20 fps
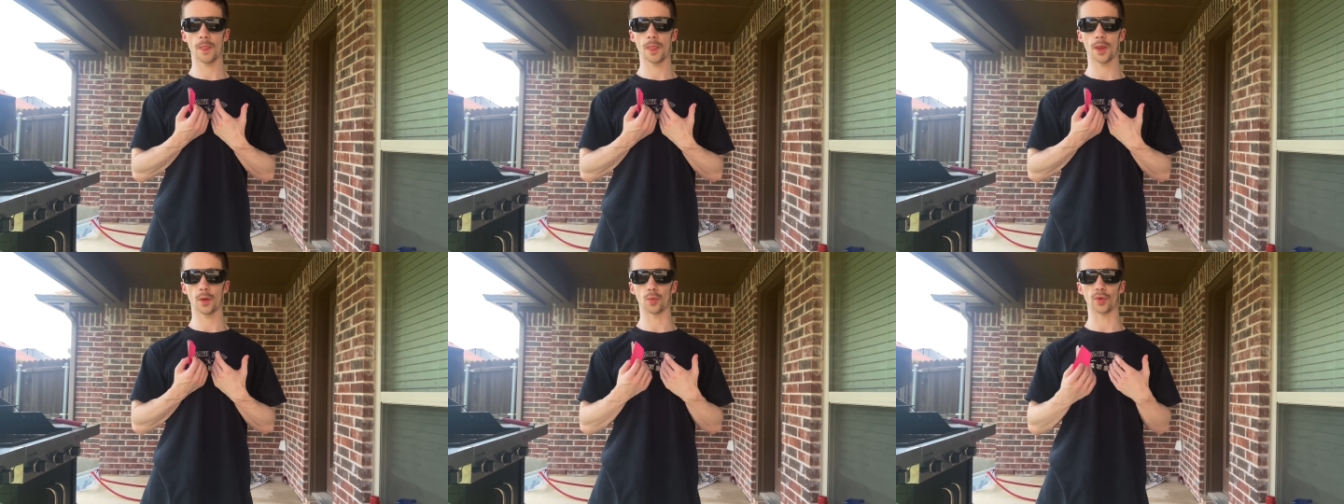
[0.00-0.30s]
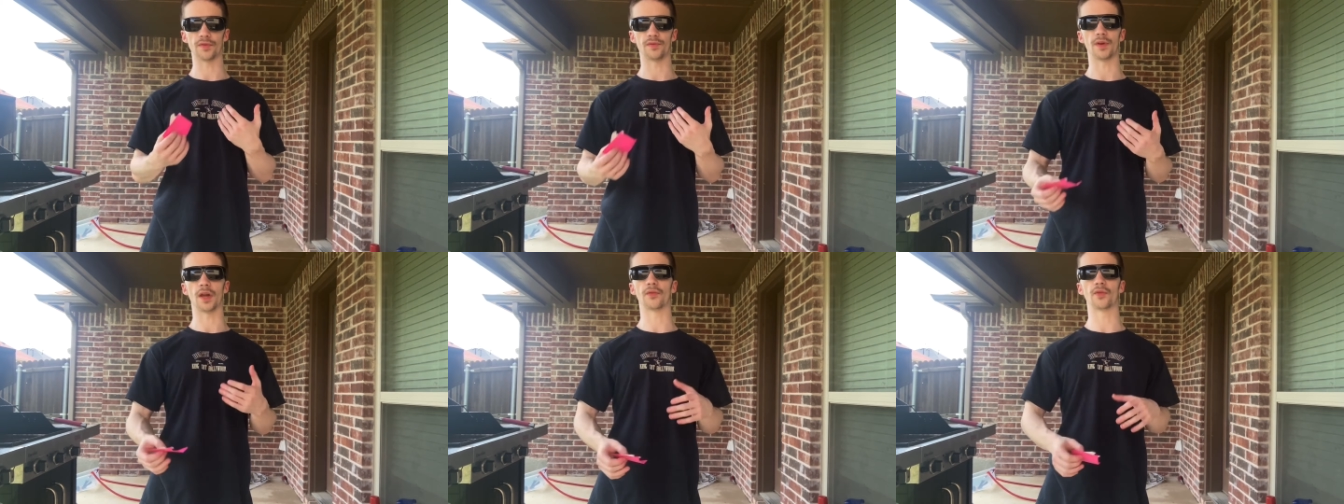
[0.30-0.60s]

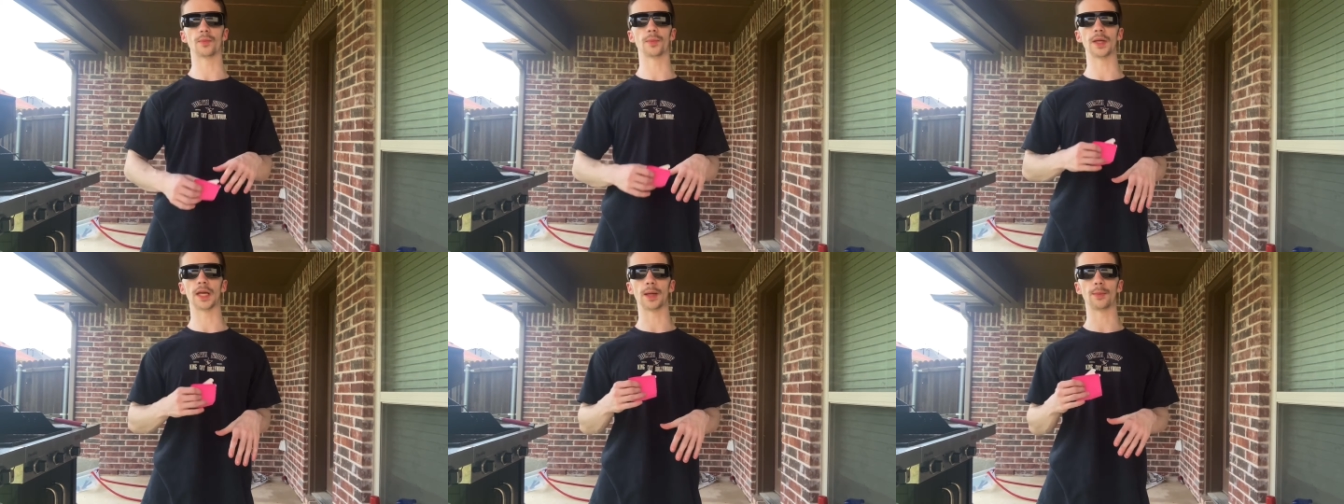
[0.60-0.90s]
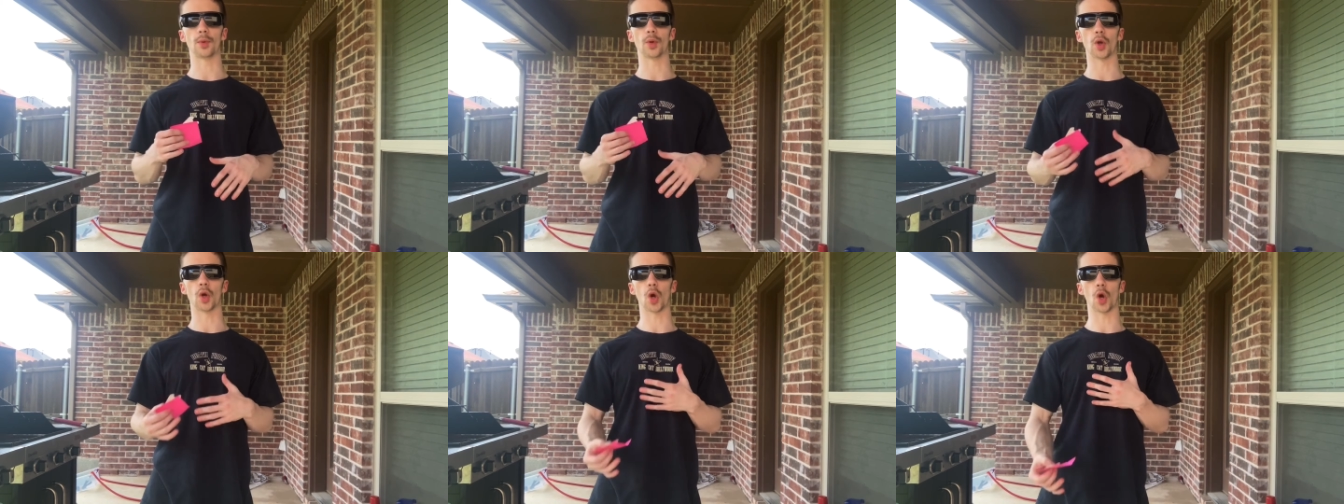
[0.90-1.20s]
We've never been
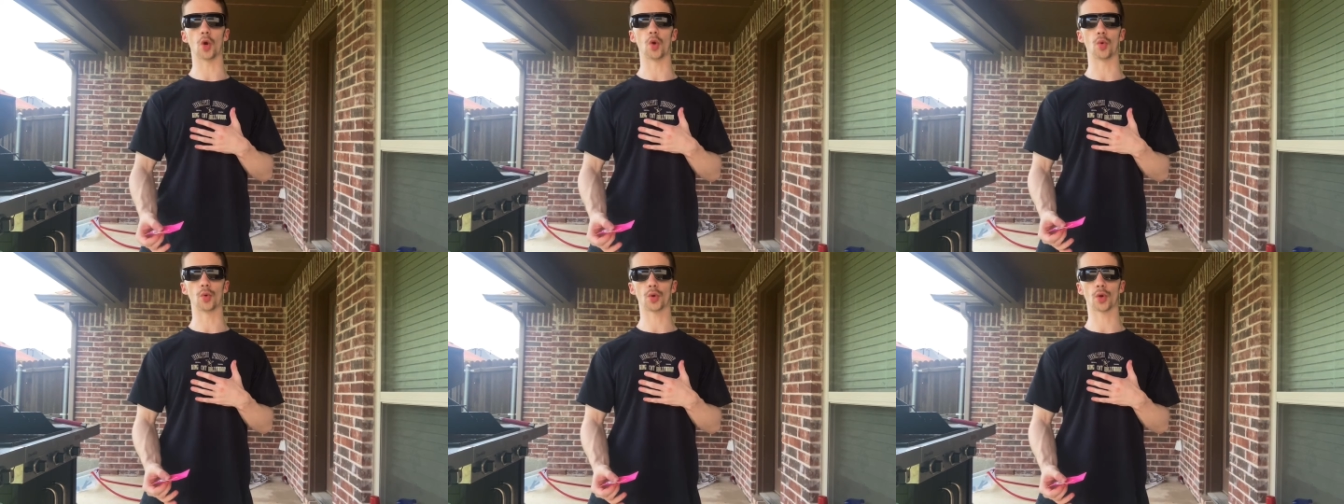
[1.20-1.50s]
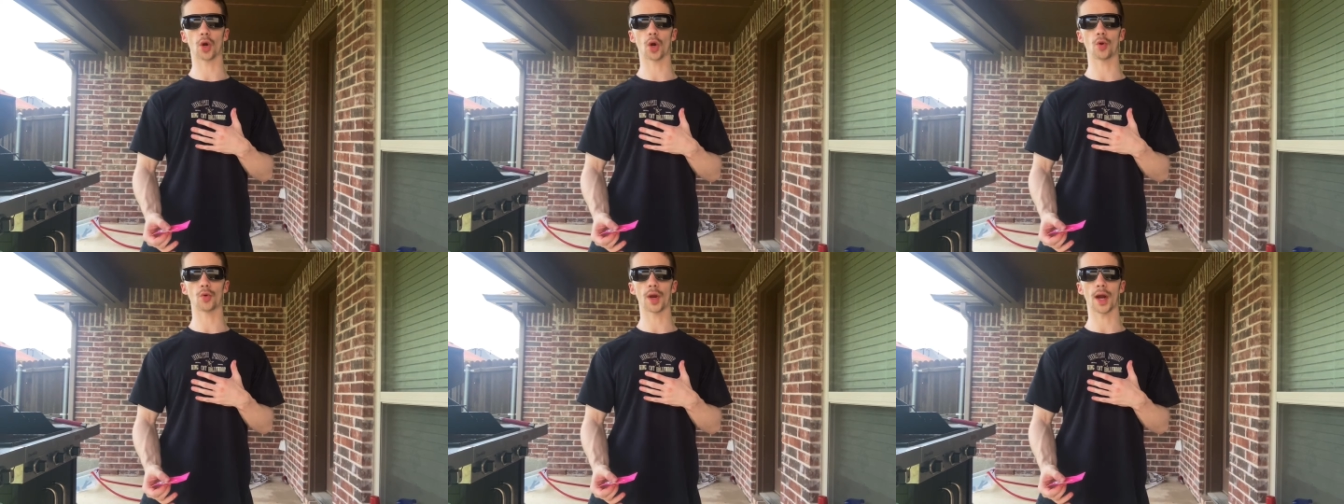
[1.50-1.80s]
able to own
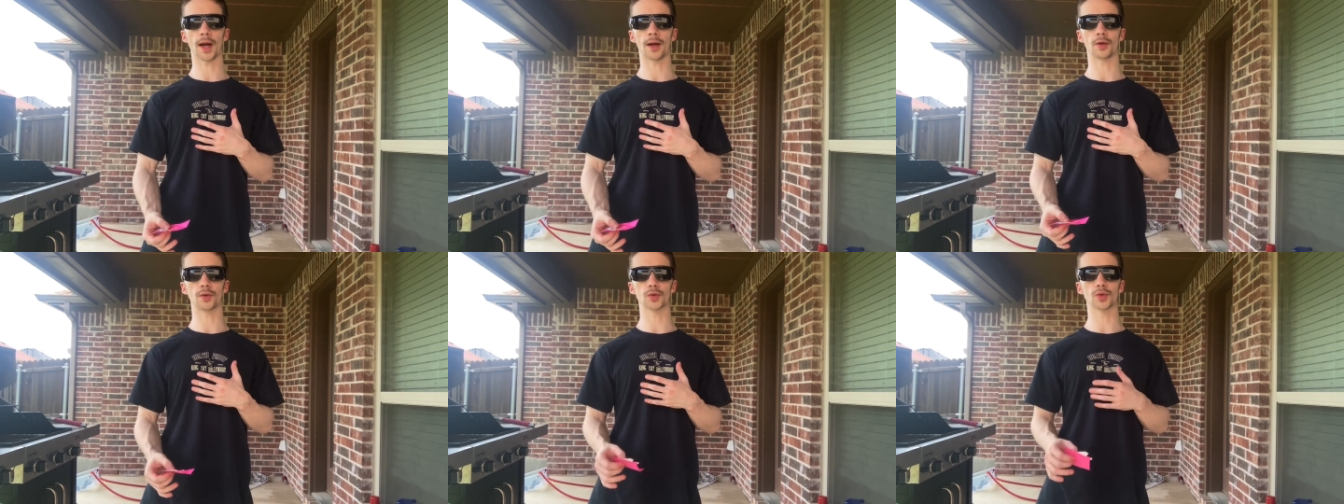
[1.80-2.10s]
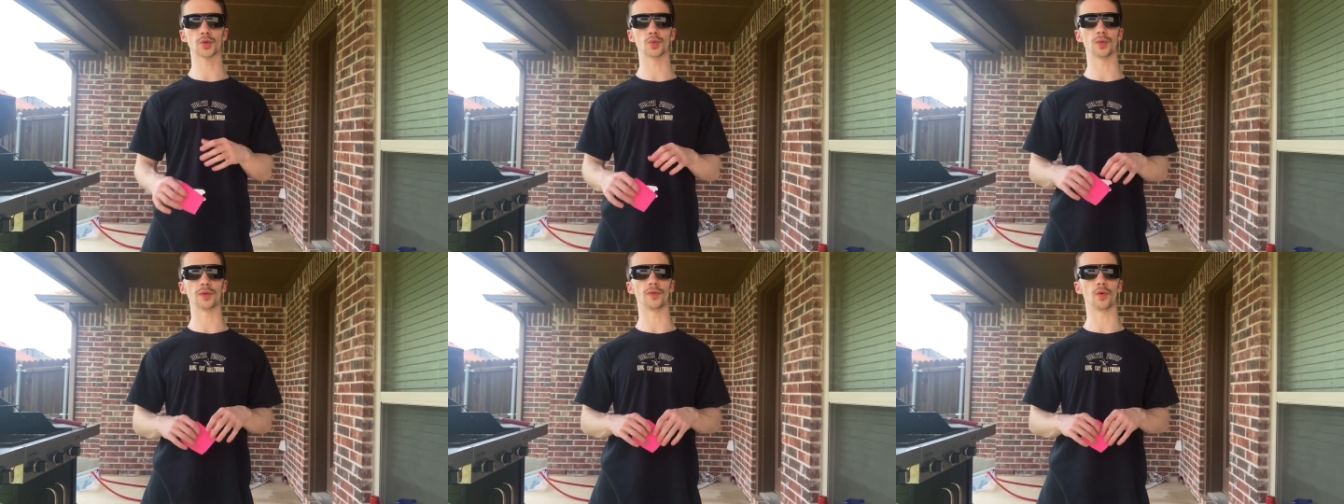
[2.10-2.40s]
our own house.
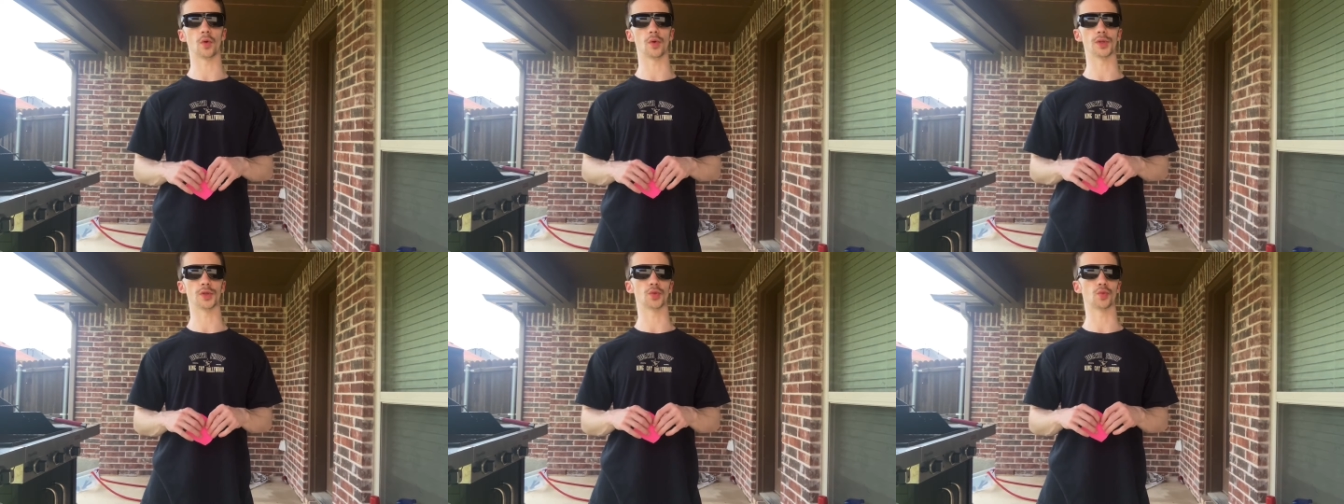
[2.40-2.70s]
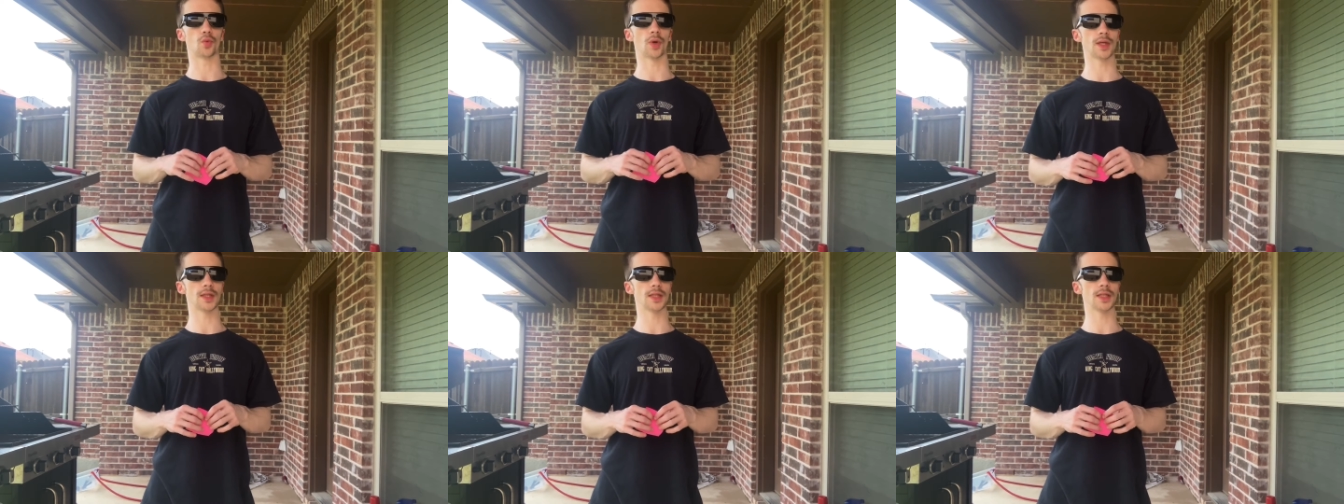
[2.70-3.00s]
We've always
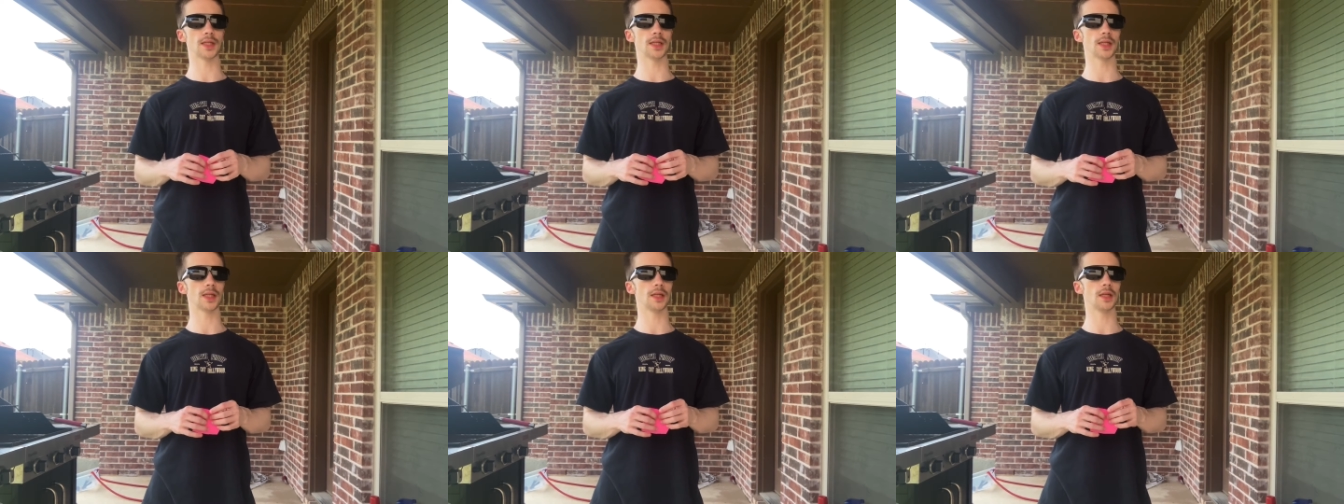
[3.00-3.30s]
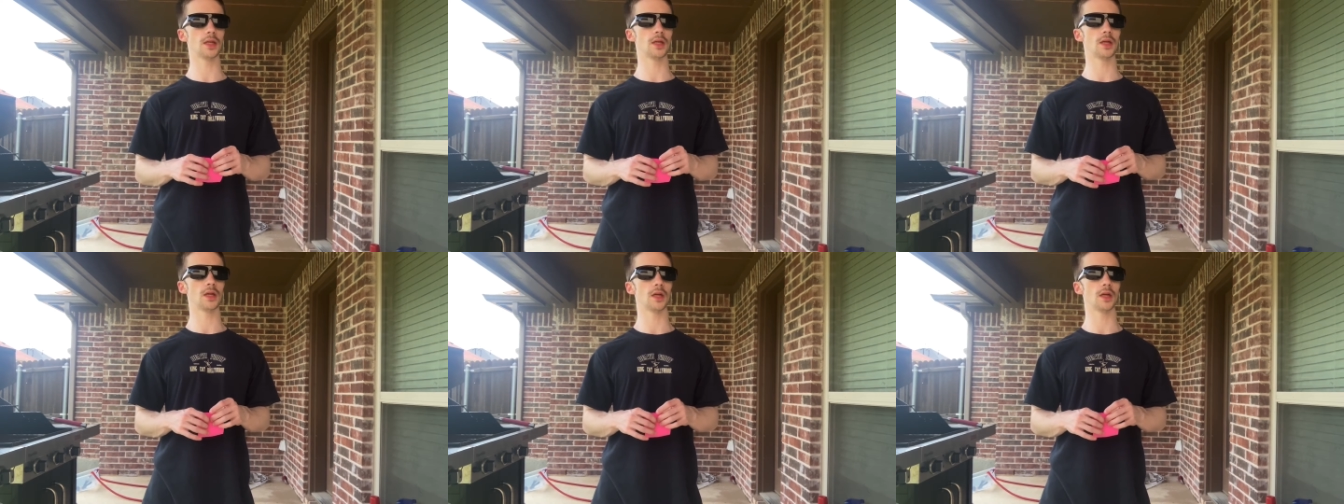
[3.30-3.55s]
rented.